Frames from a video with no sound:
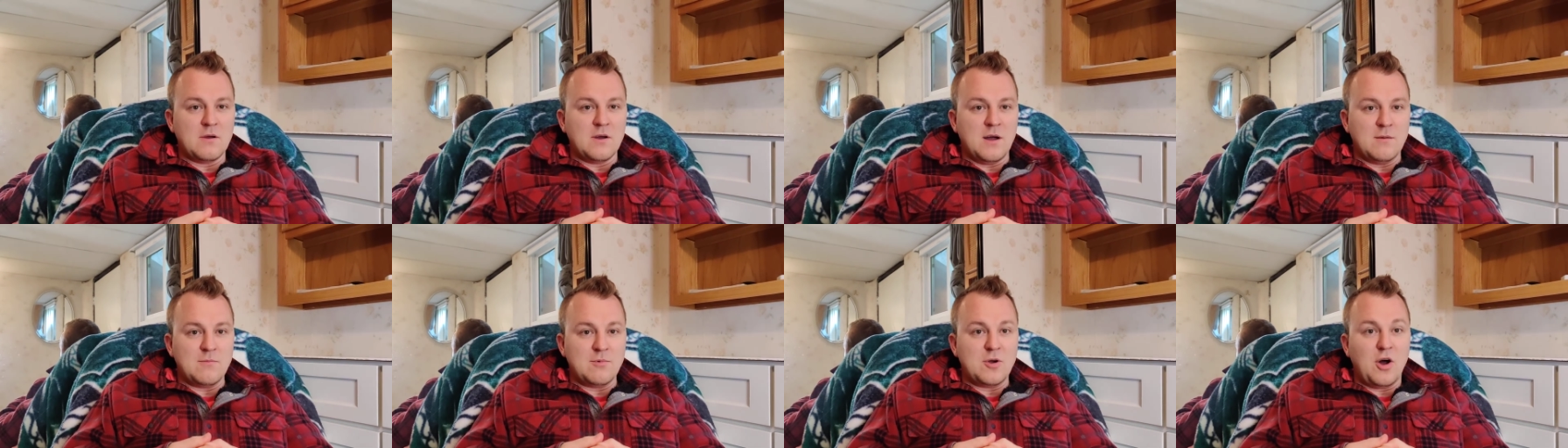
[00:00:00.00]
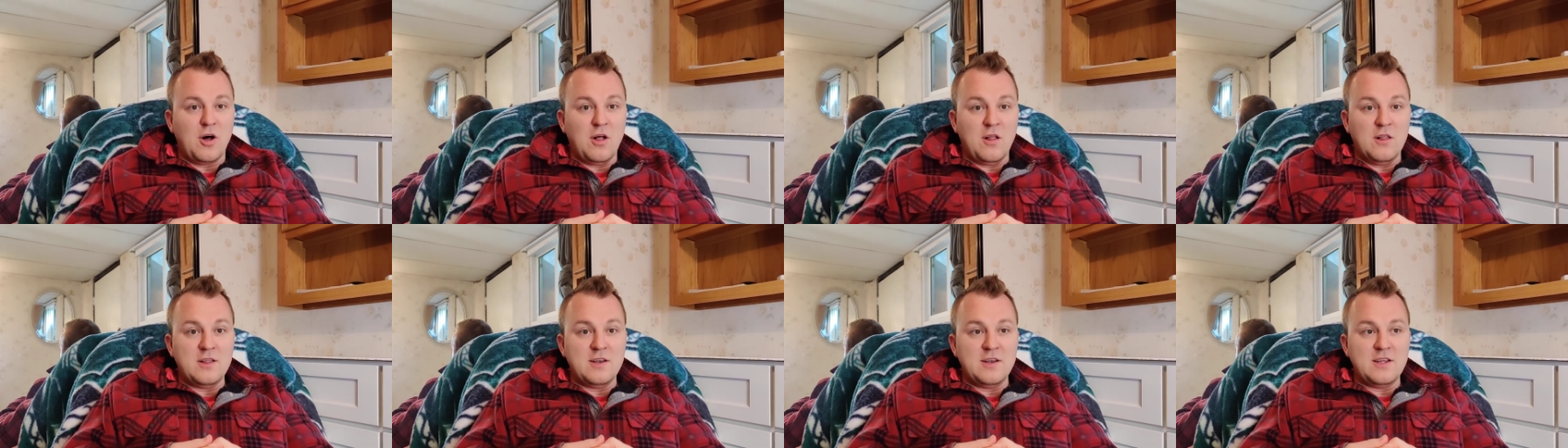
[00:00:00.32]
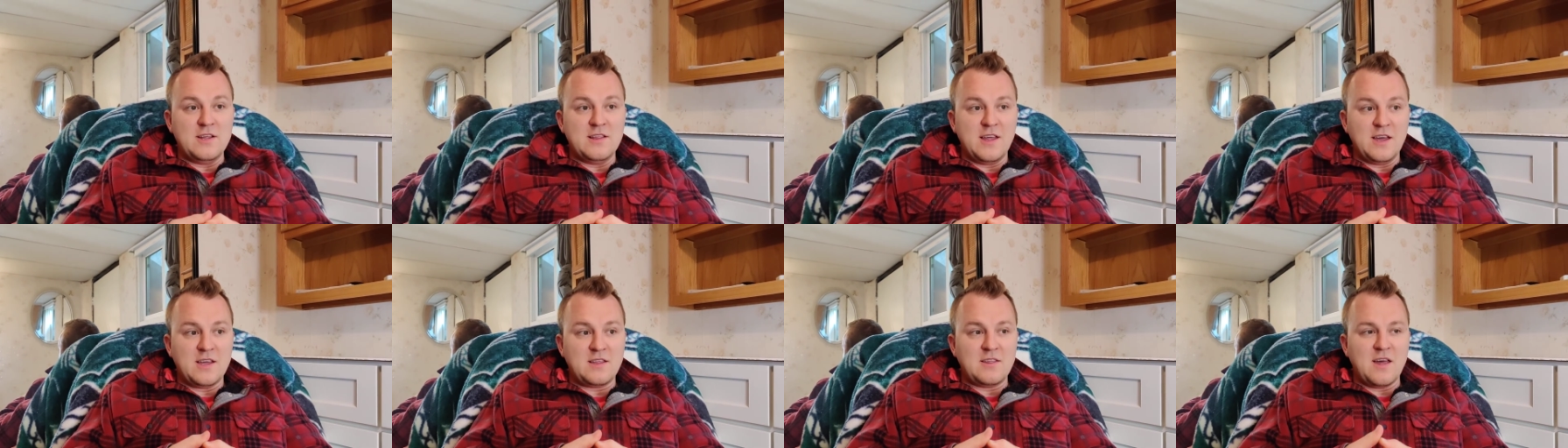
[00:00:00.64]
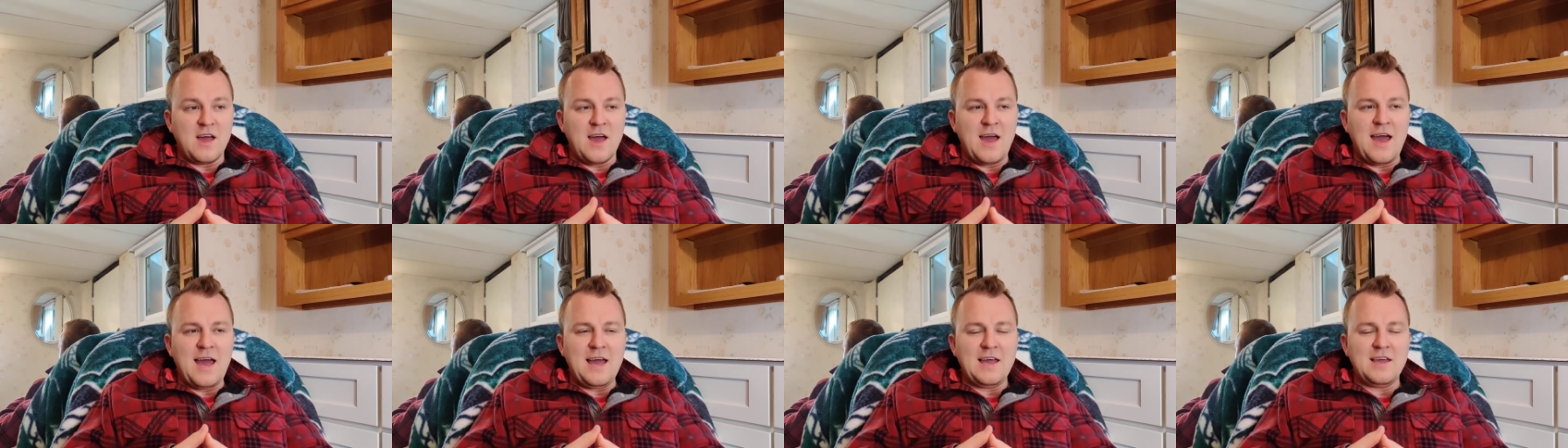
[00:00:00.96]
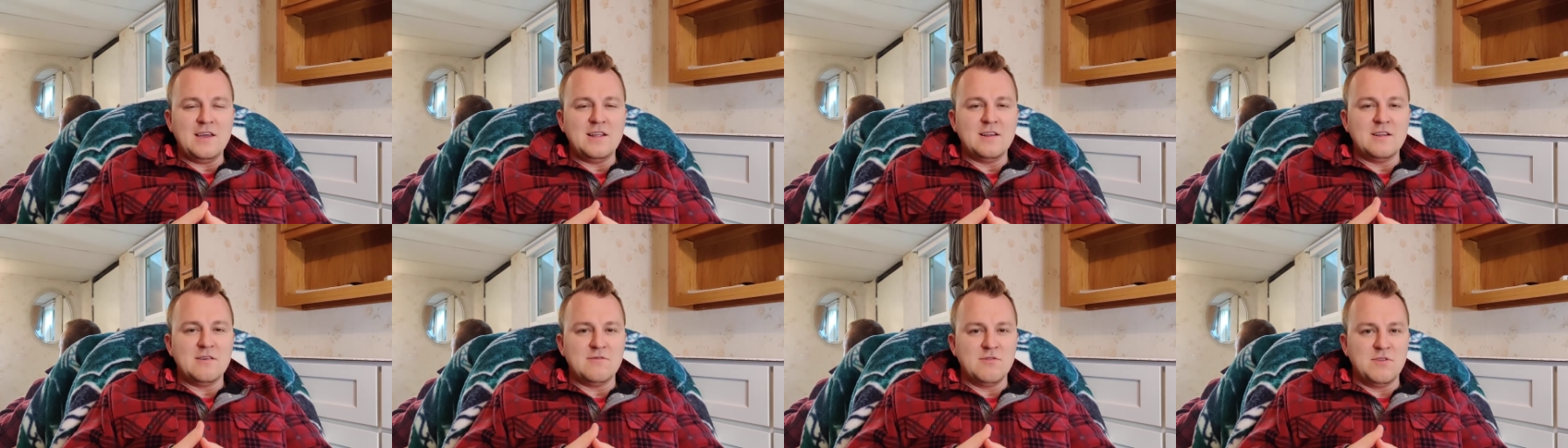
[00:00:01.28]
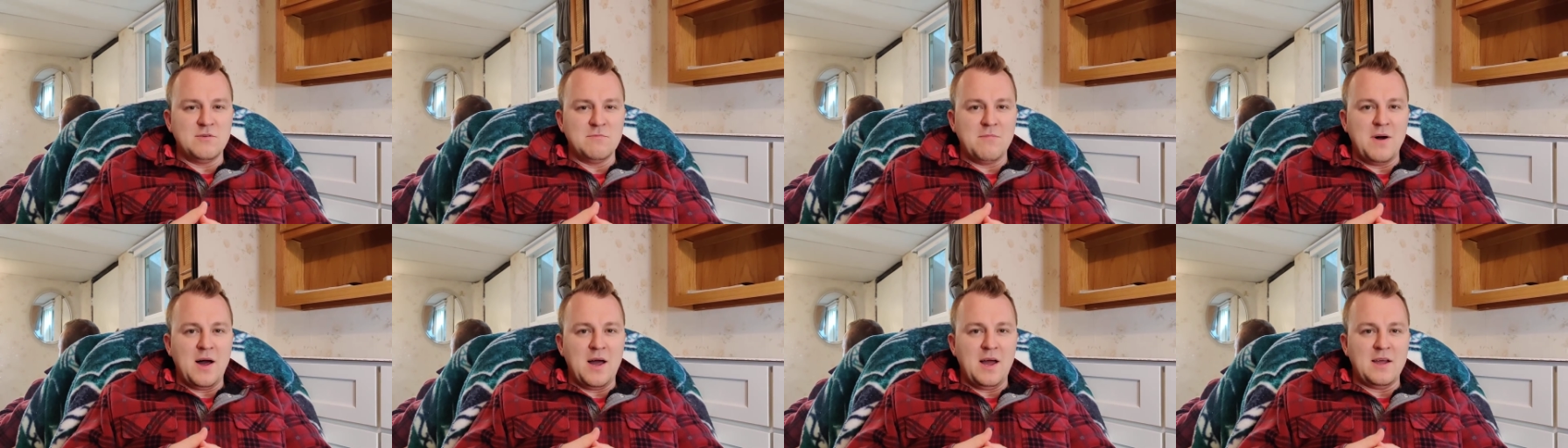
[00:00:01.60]
I'm calling it like the hacking of
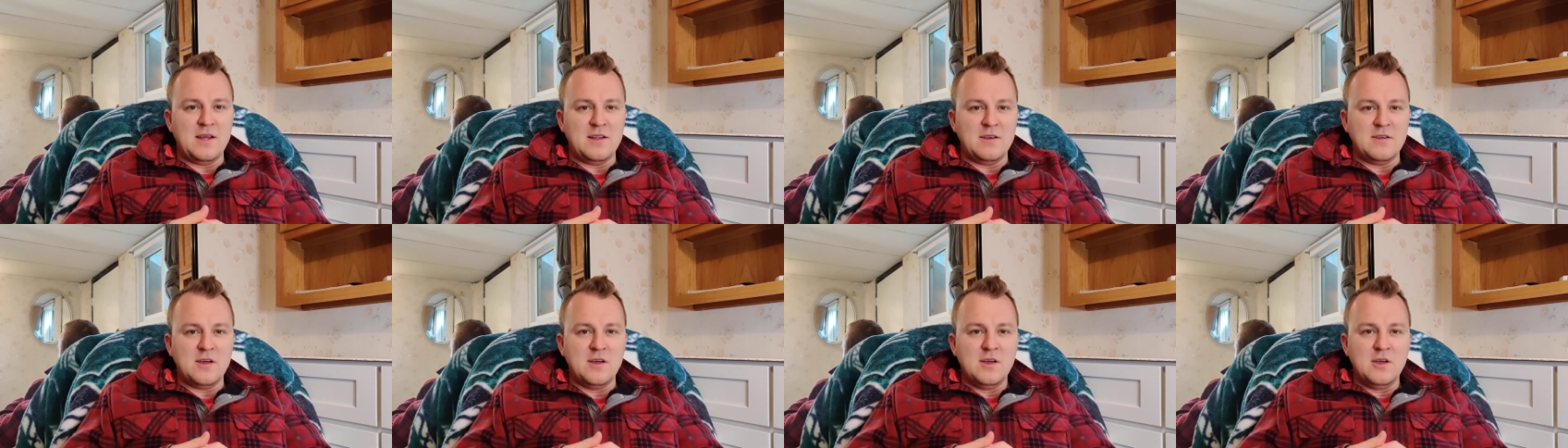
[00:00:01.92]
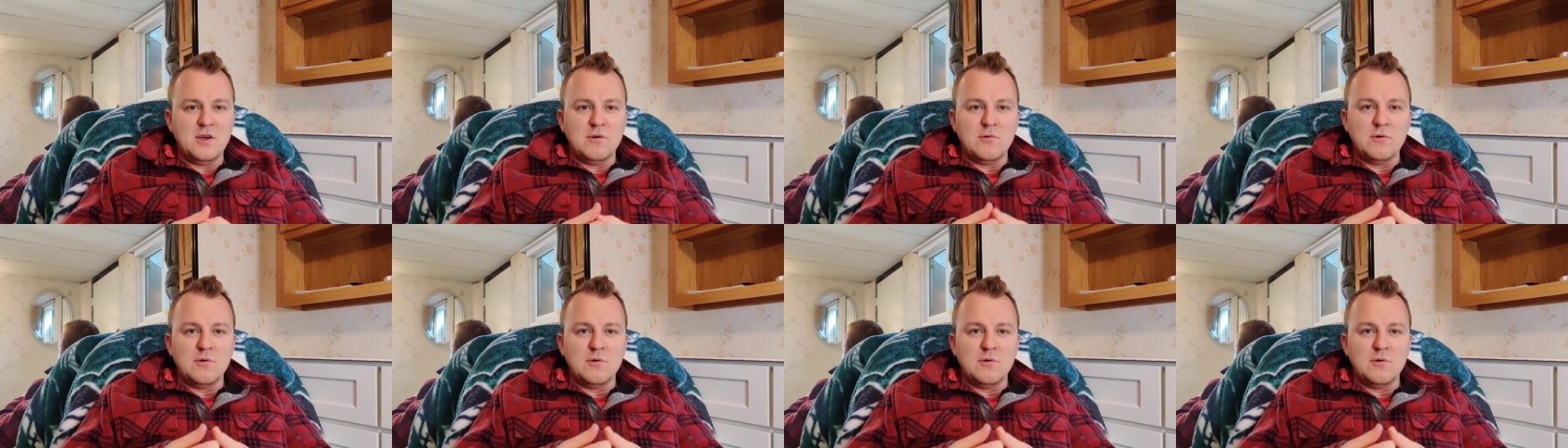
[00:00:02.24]
the mind,